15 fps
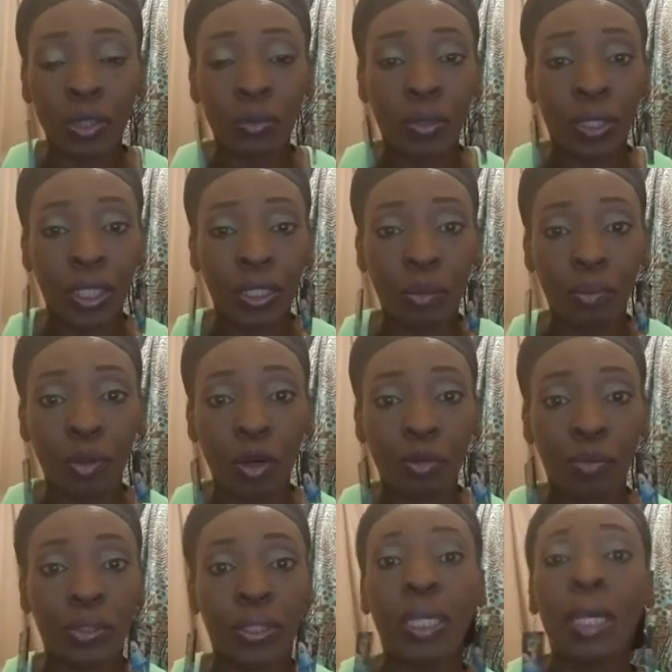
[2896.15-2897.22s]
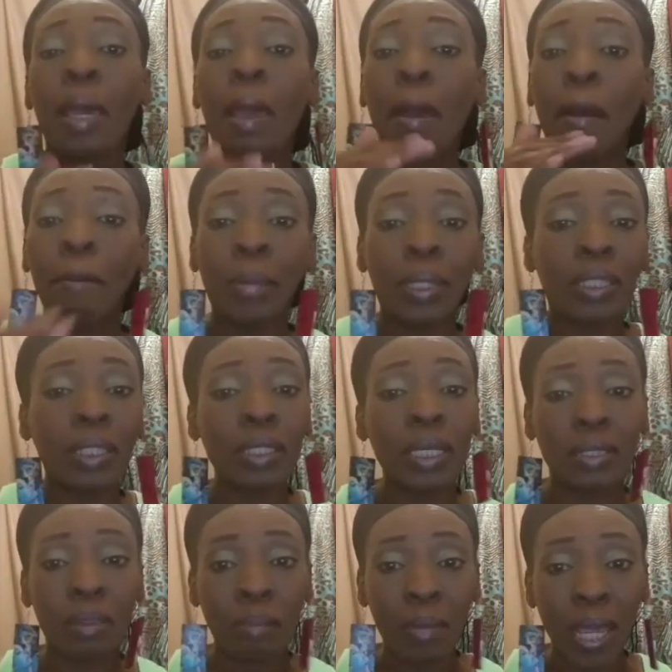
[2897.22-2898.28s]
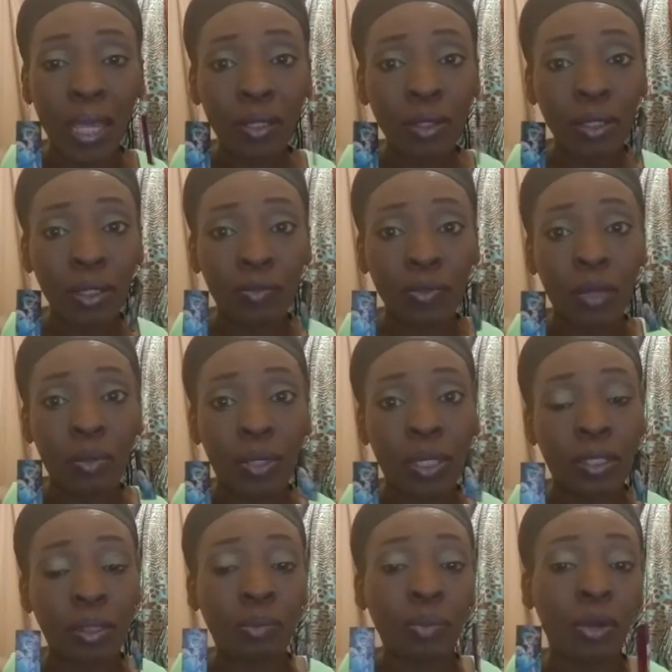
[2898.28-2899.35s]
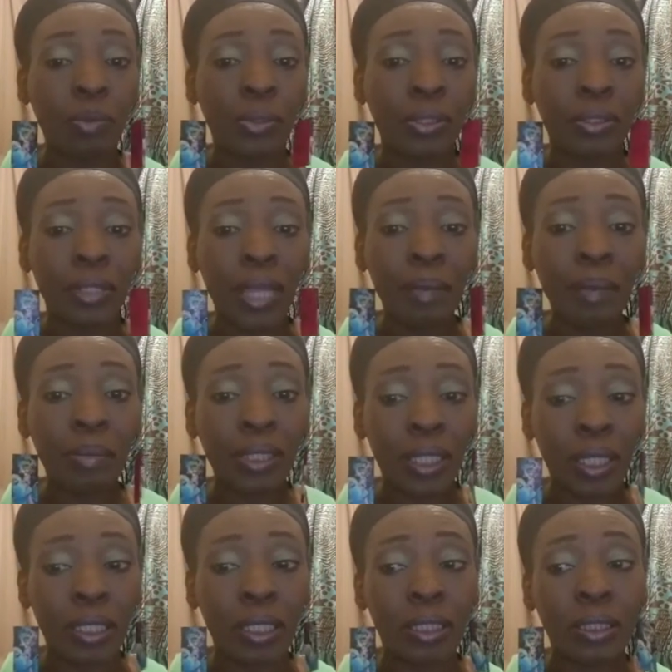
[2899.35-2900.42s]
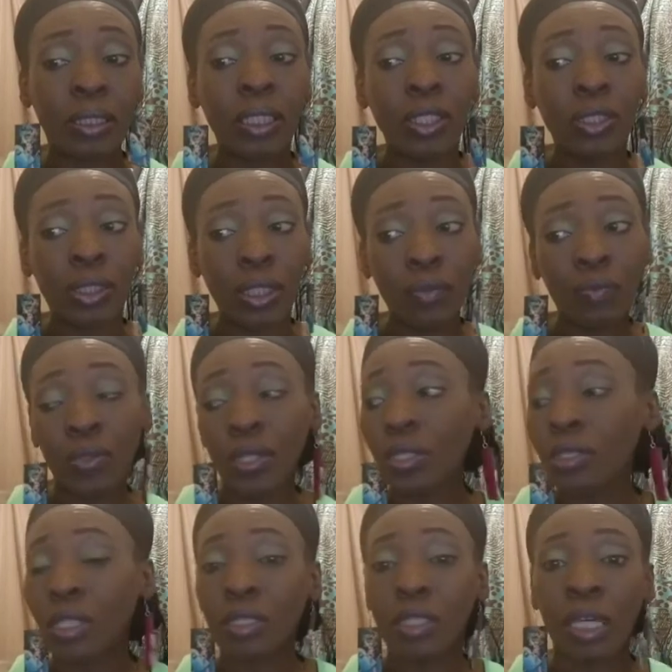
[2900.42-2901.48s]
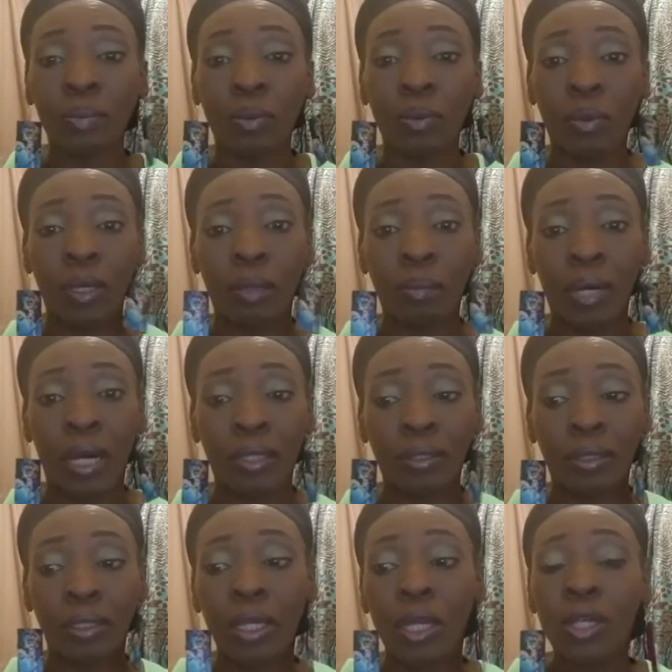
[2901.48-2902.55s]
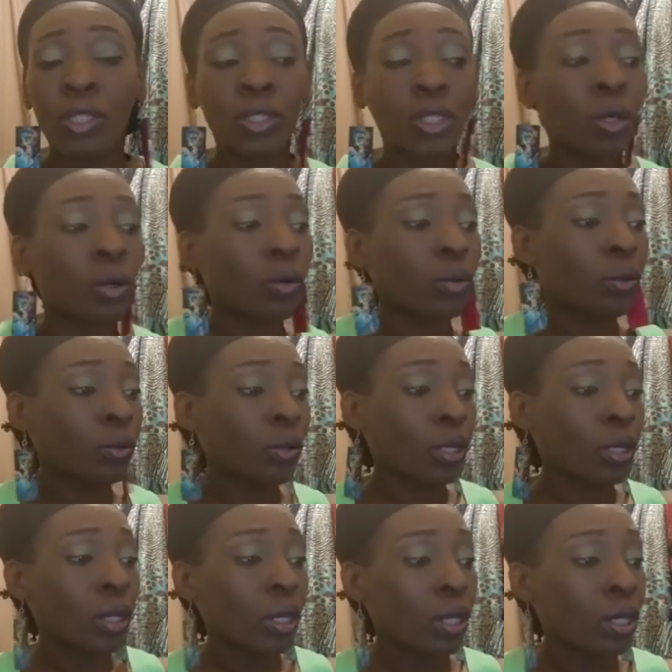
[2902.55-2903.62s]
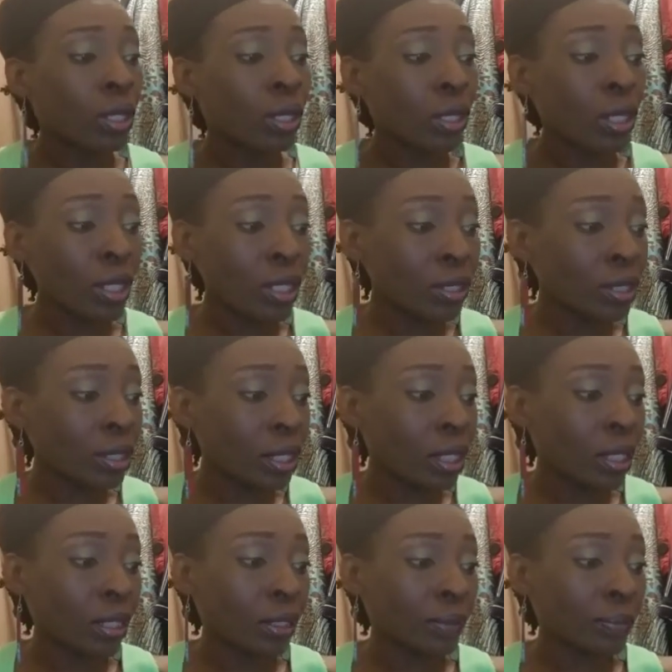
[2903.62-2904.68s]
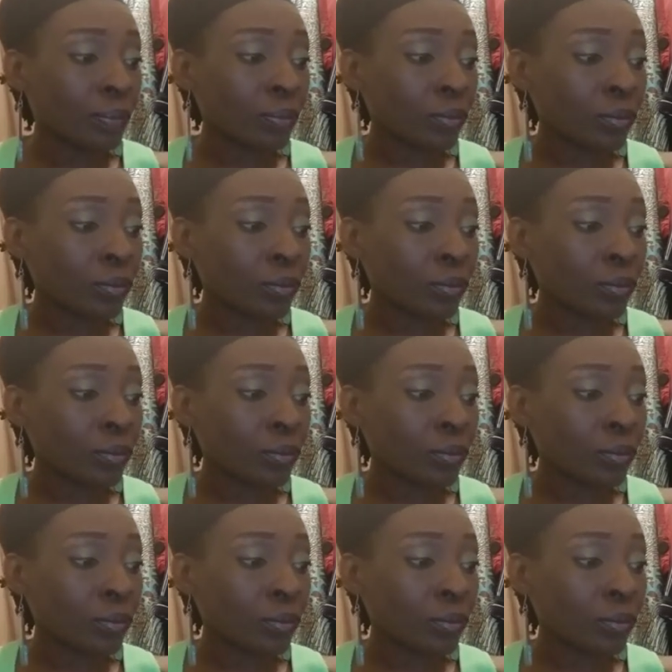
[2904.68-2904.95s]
were inappropriate, but it doesn't matter if they were inappropriate or not, because she feels some type of way about it. So here's the thing.